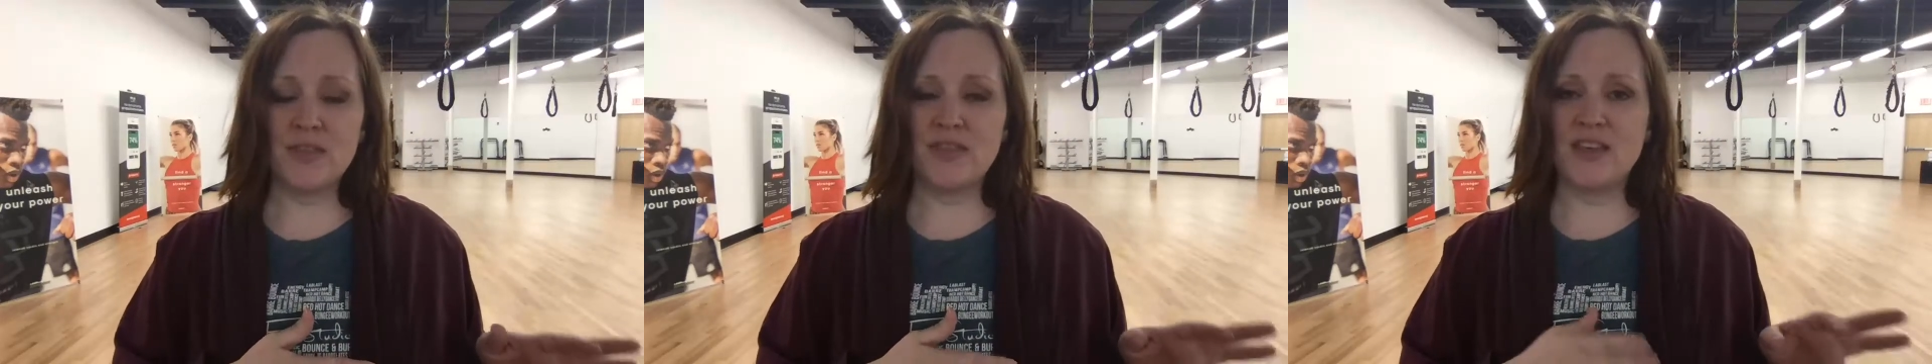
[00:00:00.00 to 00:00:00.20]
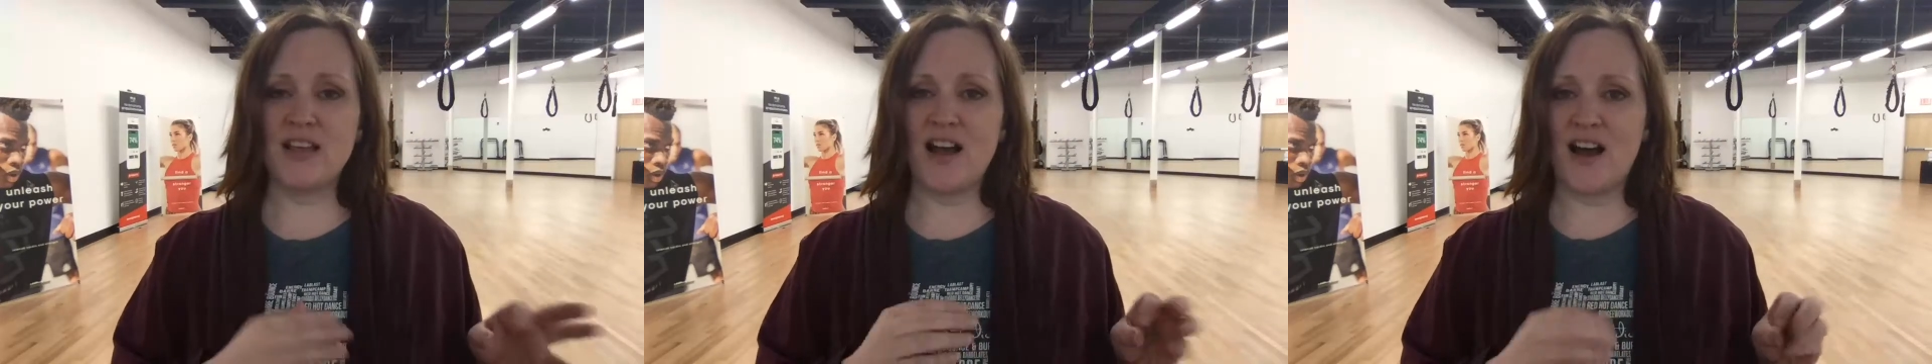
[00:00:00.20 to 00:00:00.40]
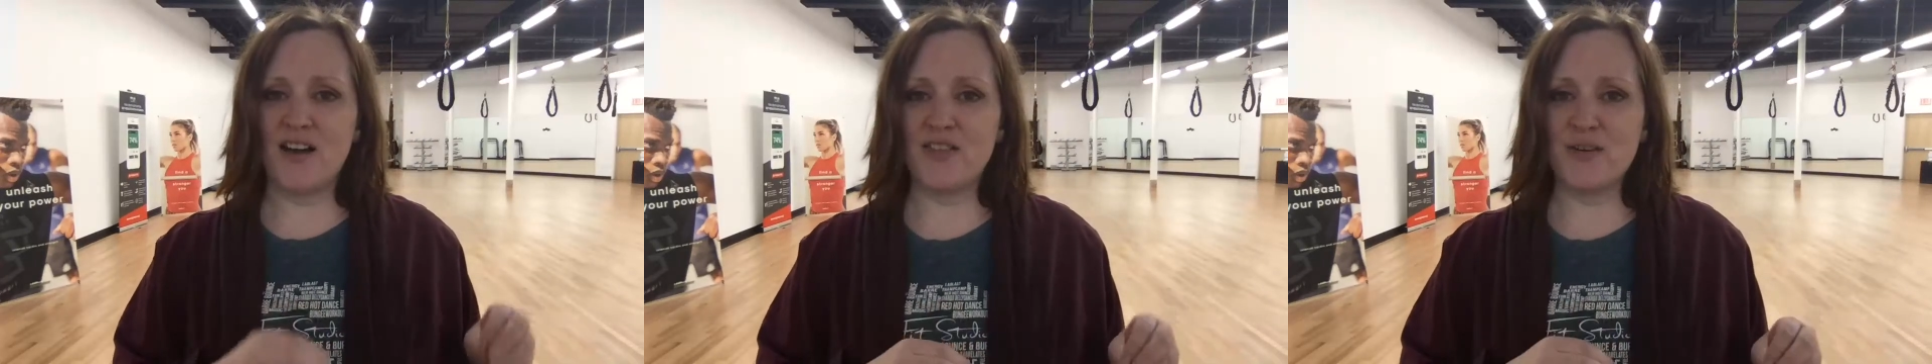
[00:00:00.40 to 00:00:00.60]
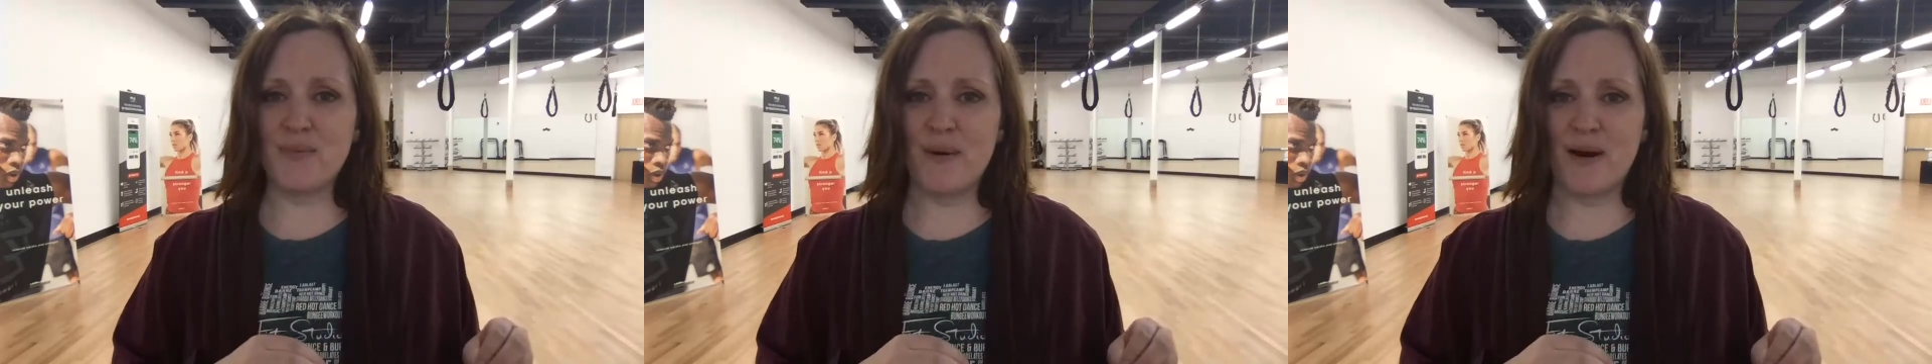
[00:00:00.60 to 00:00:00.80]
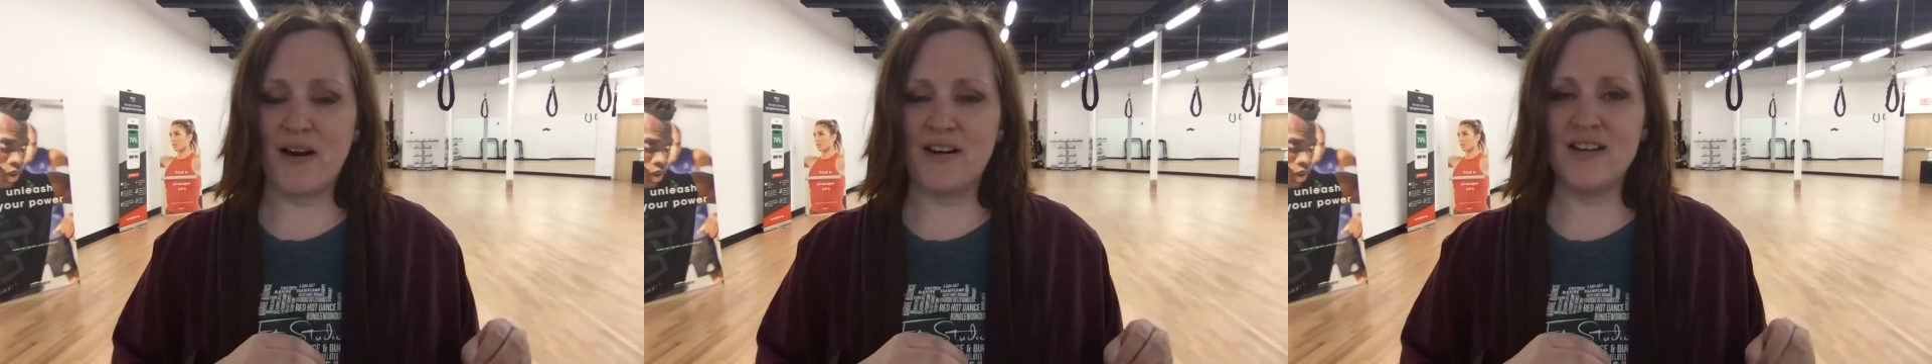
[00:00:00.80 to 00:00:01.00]
The other
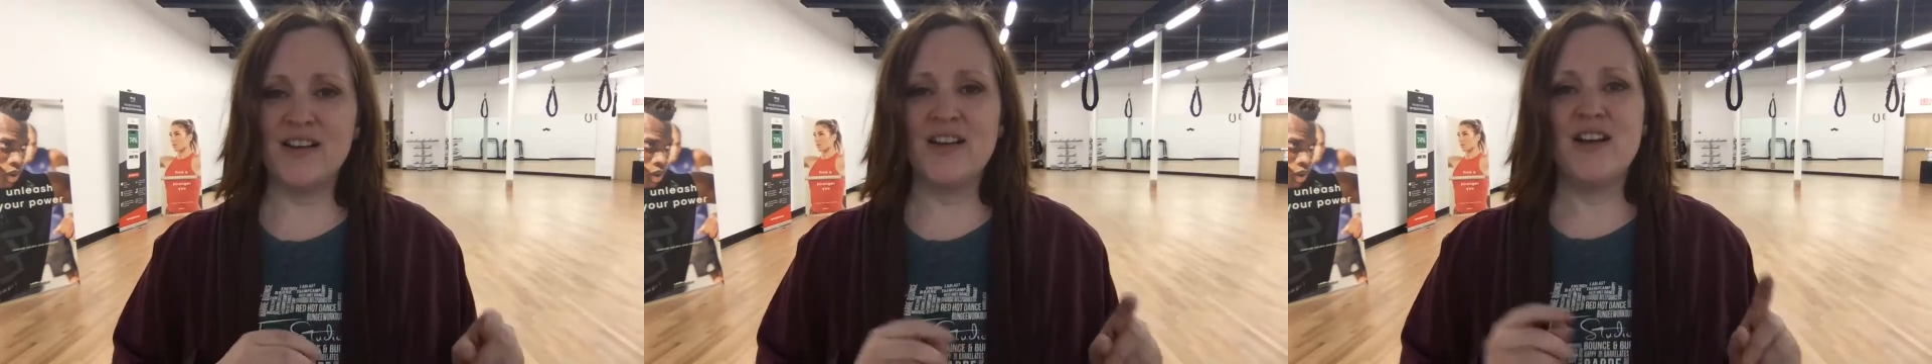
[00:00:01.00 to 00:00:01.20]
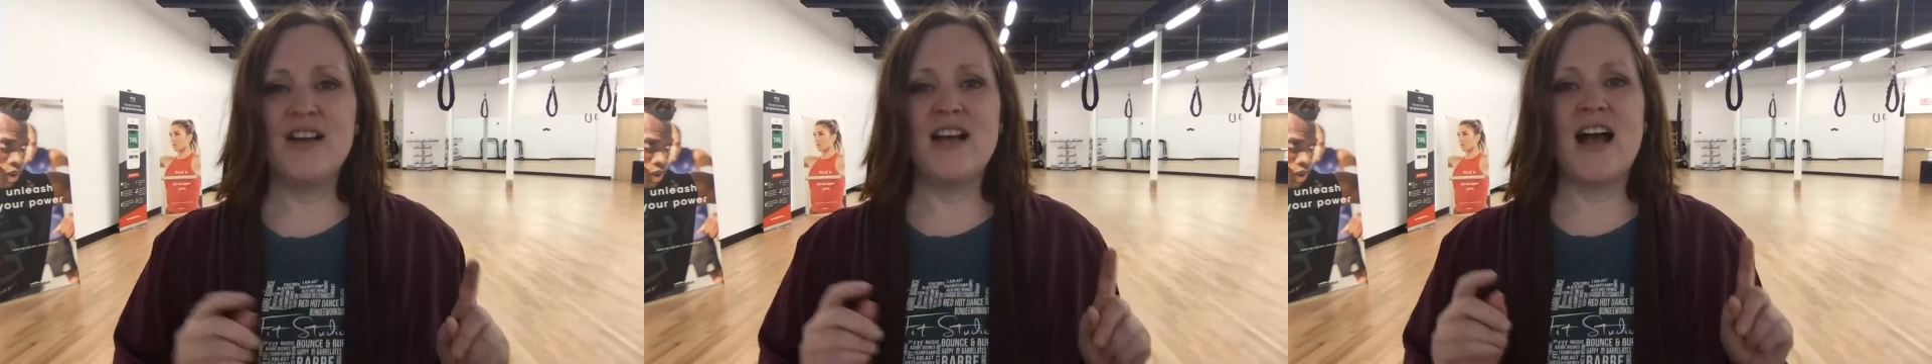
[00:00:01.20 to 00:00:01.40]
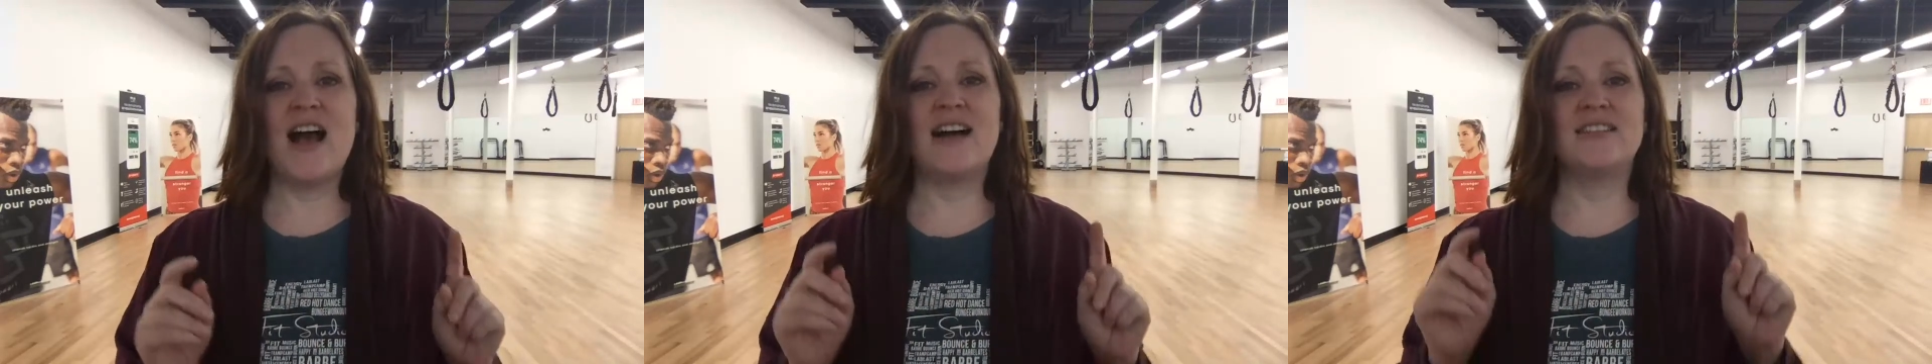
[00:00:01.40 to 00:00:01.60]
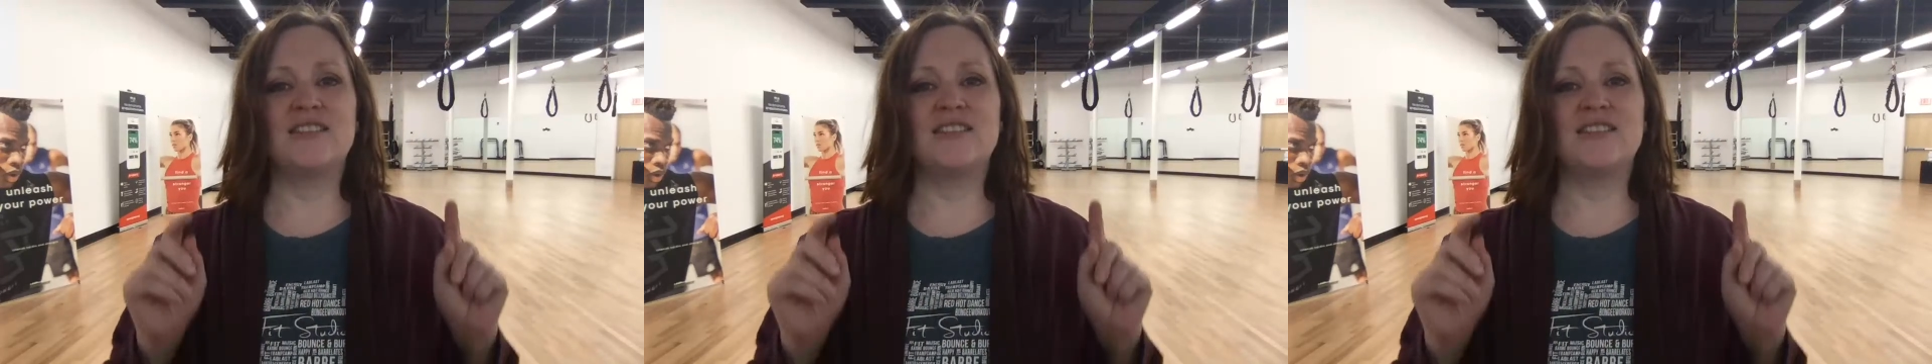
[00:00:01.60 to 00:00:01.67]
part has